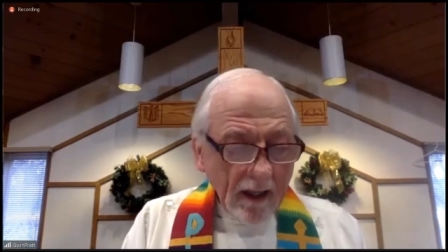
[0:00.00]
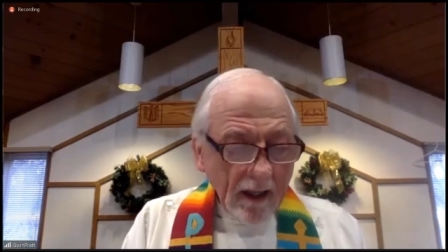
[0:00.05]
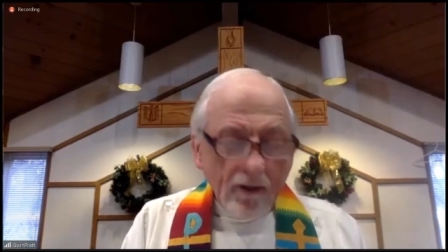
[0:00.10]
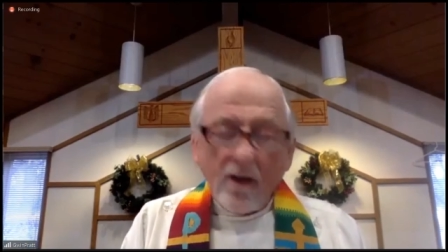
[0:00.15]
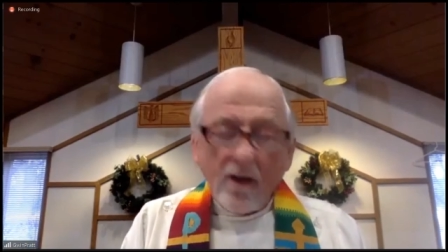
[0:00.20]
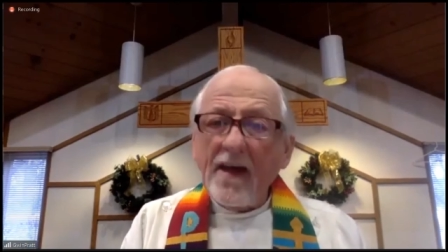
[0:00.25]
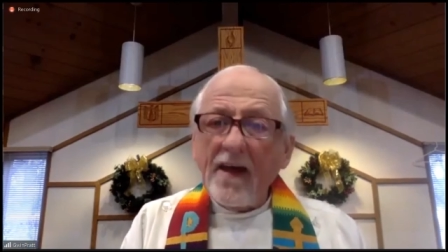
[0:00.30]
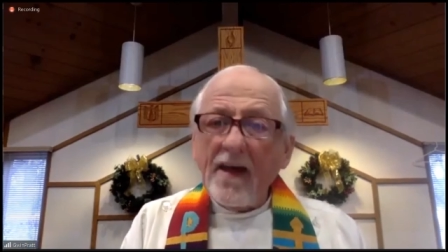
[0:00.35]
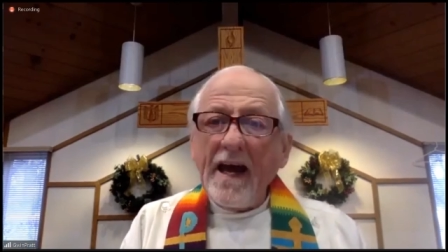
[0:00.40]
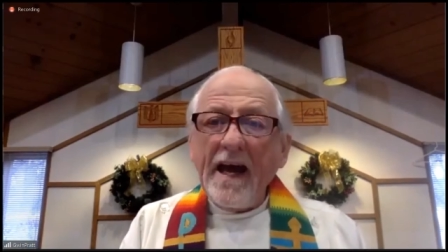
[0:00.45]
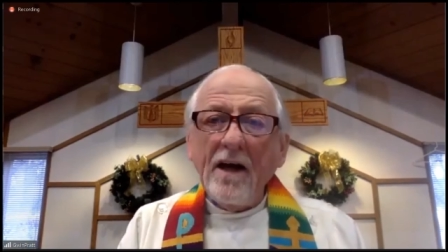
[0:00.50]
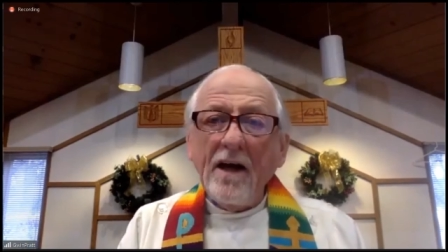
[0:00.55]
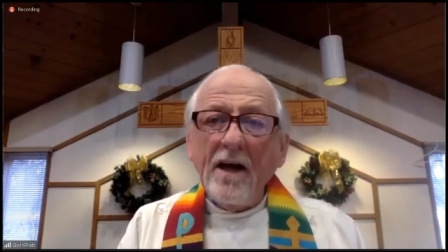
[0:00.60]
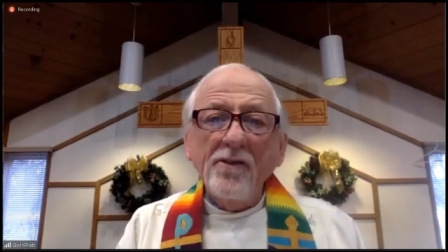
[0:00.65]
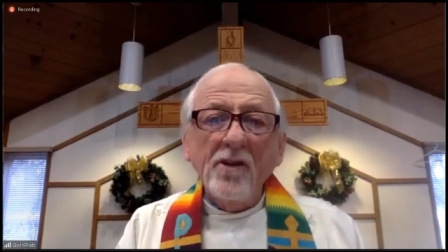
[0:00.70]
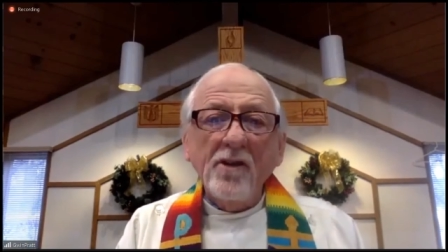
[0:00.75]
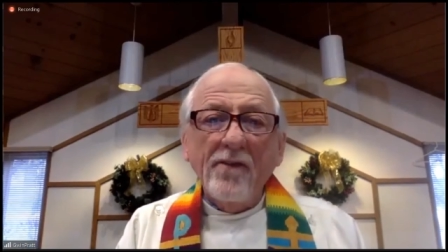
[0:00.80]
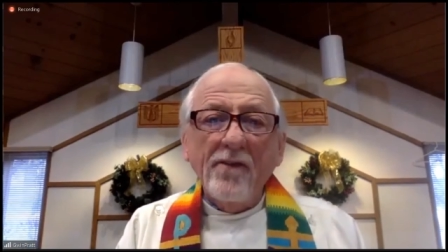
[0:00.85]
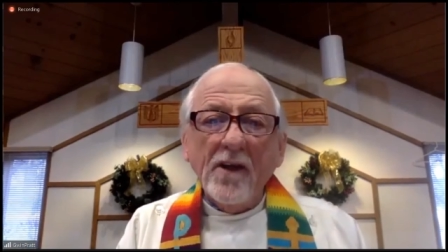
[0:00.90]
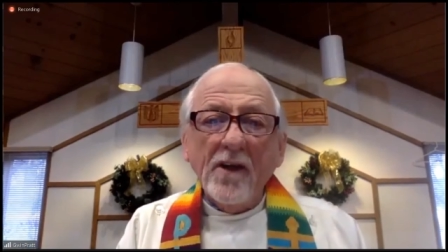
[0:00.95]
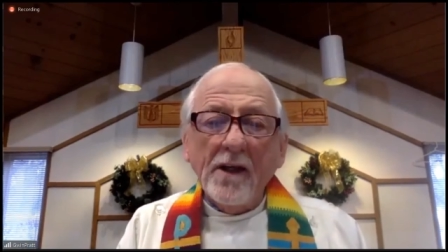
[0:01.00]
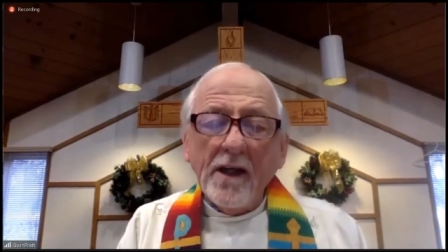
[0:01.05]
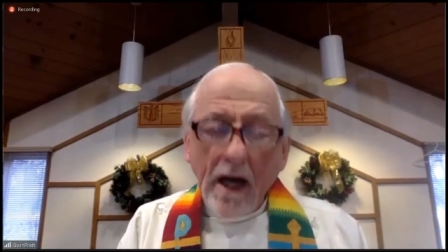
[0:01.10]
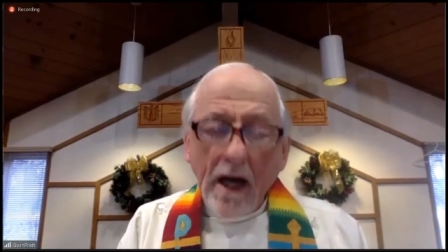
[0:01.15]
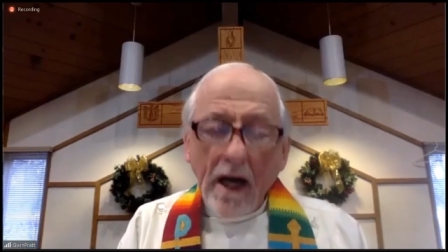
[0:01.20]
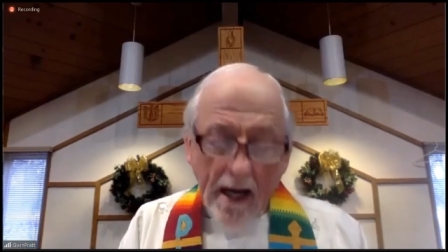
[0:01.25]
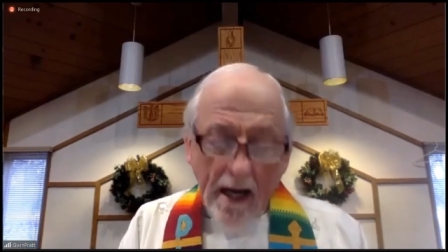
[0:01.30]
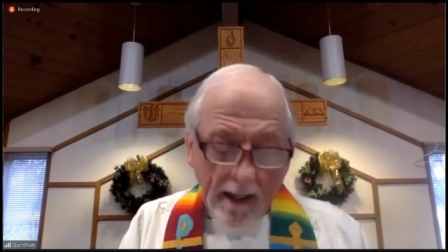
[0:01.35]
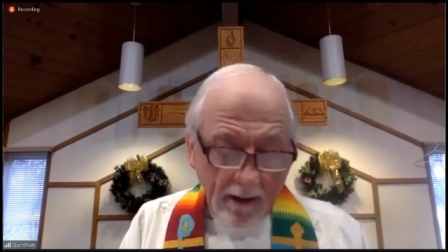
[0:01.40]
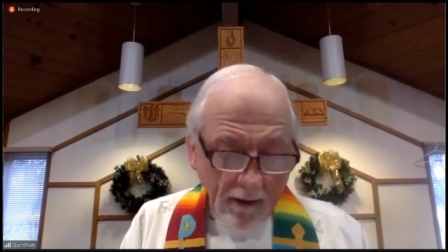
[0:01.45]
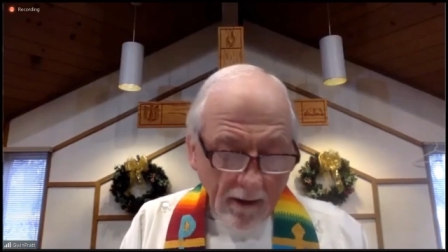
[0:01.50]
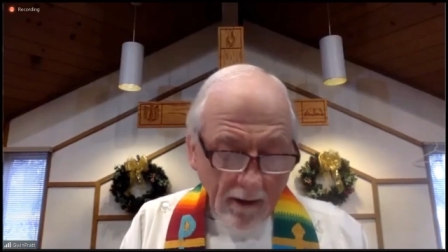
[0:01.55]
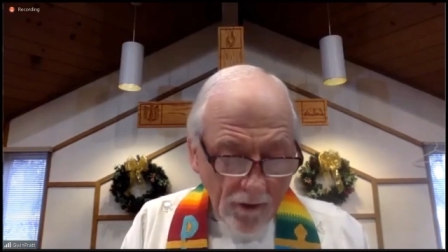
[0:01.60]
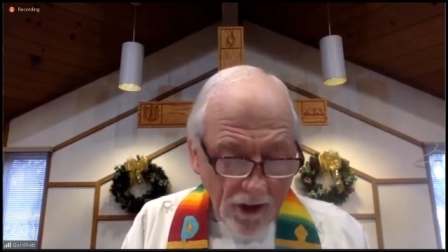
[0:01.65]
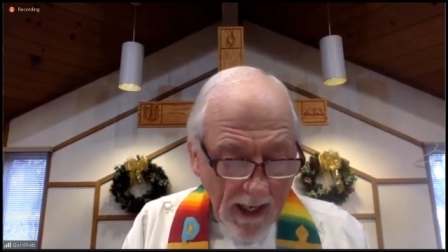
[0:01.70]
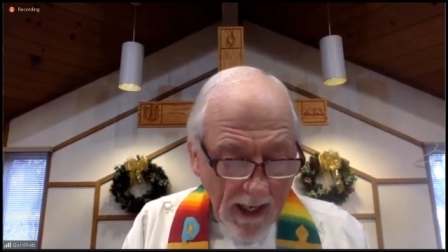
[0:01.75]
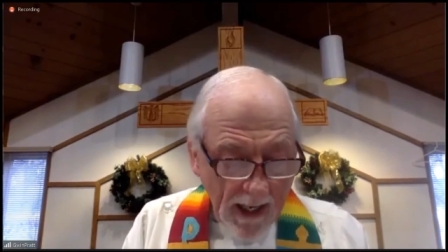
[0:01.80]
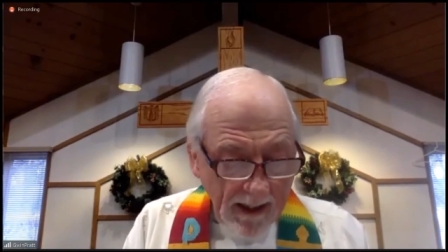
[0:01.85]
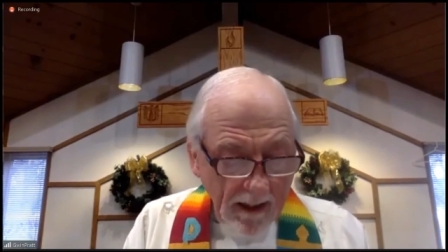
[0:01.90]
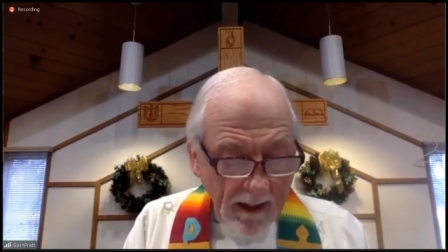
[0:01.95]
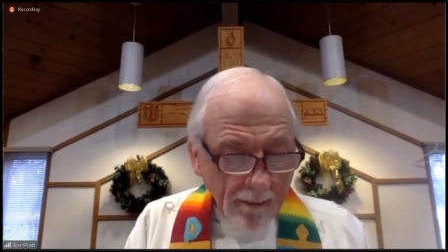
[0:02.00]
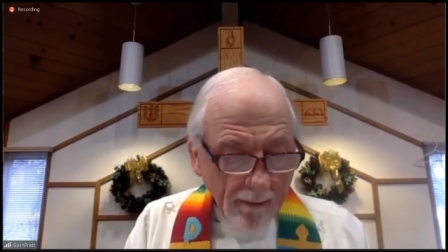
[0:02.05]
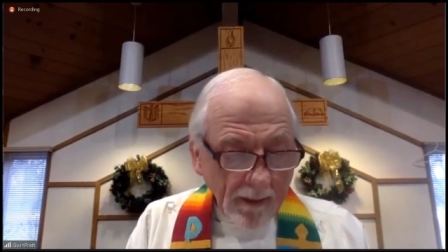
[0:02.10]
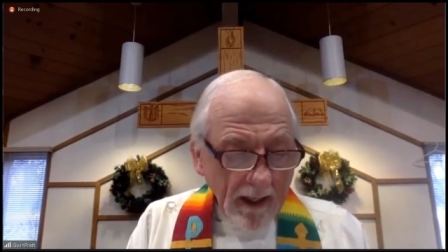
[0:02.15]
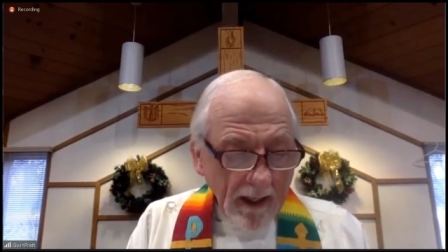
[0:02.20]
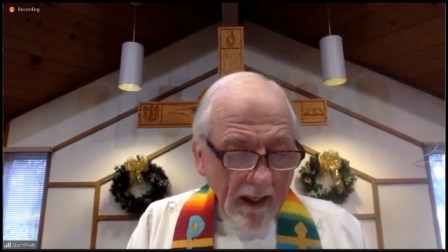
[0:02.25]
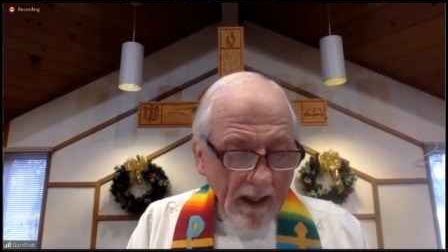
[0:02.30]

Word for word: to the house of the God of Jacob,